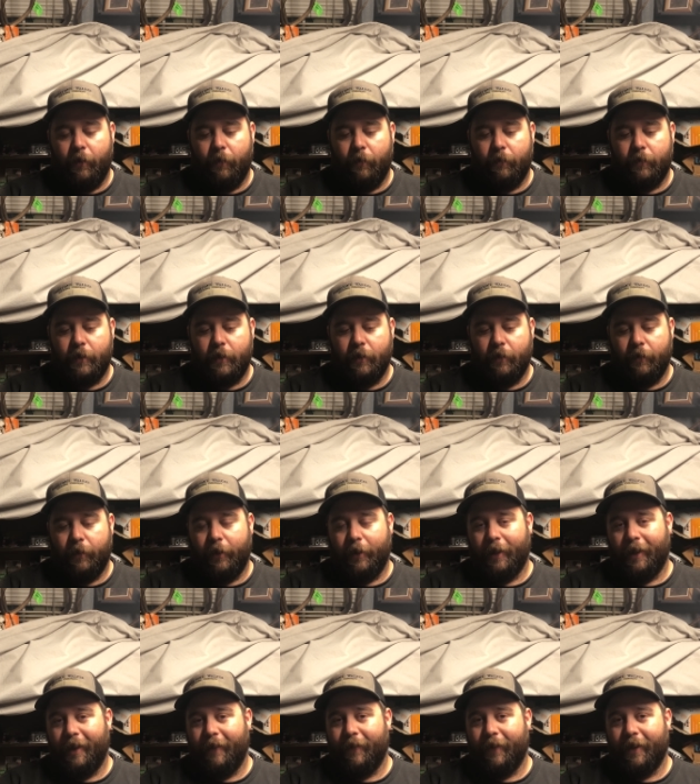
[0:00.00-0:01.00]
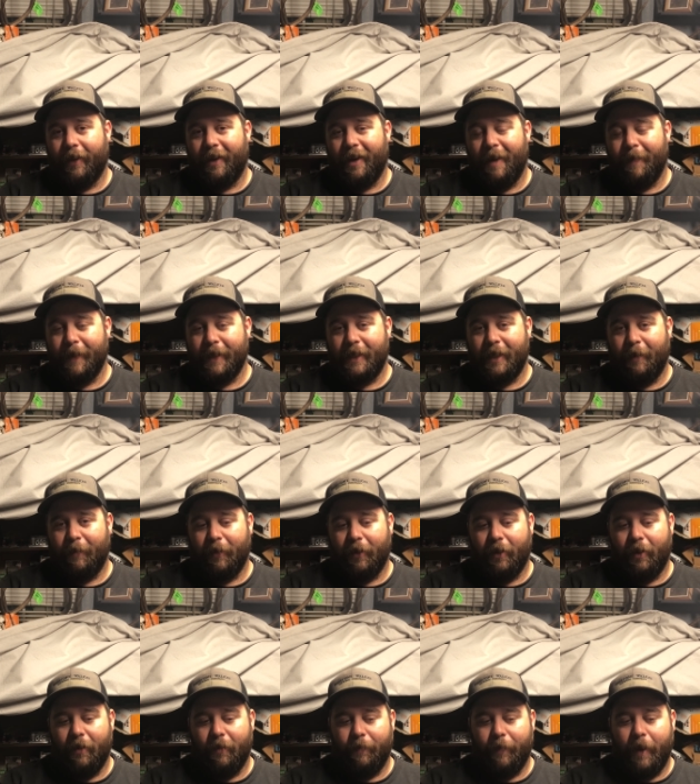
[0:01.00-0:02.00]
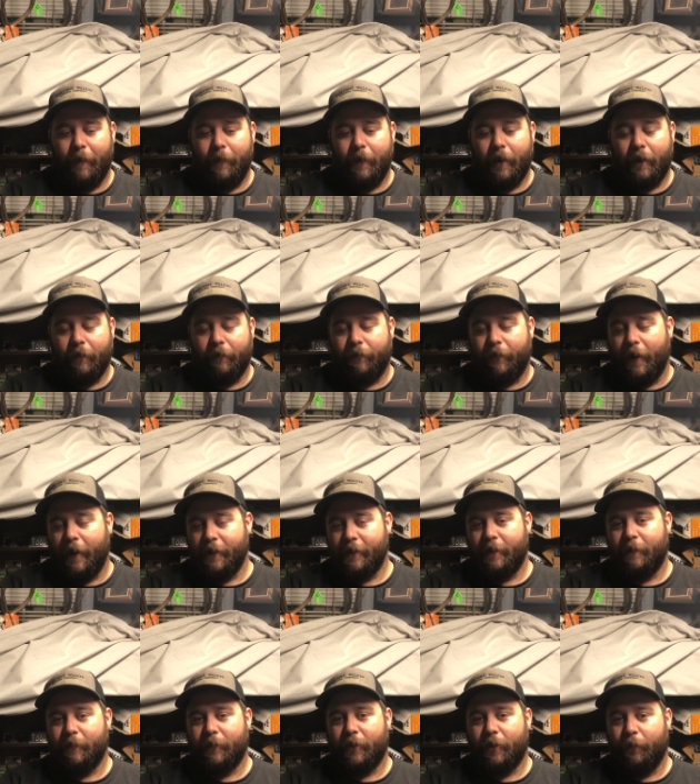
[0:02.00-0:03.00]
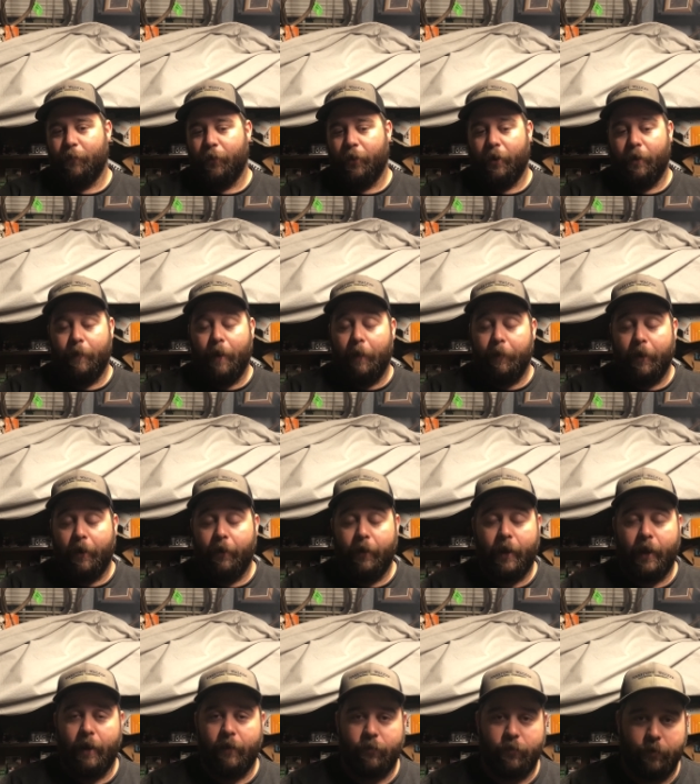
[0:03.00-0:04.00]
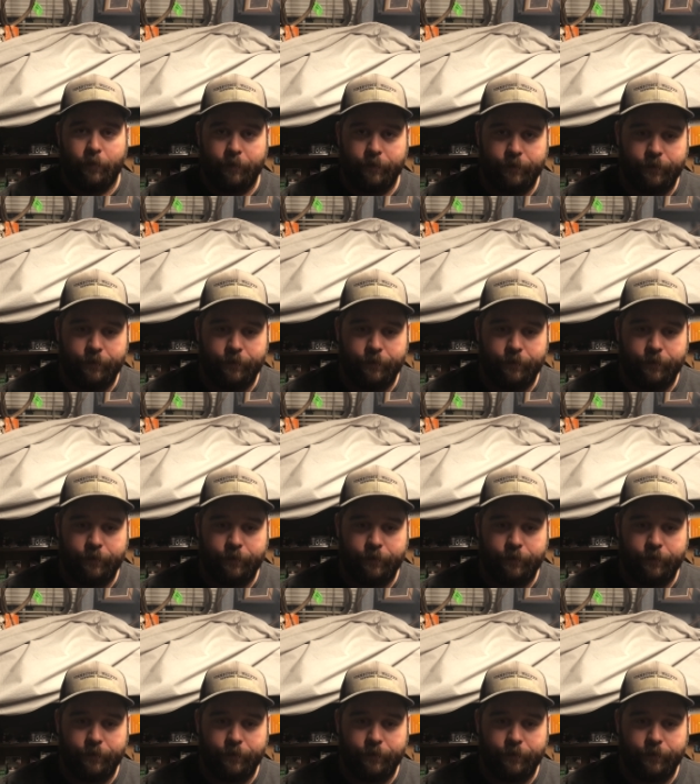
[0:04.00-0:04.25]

still you can leave it in the comments down below. Maybe I can find some somewhere, or maybe I already have some.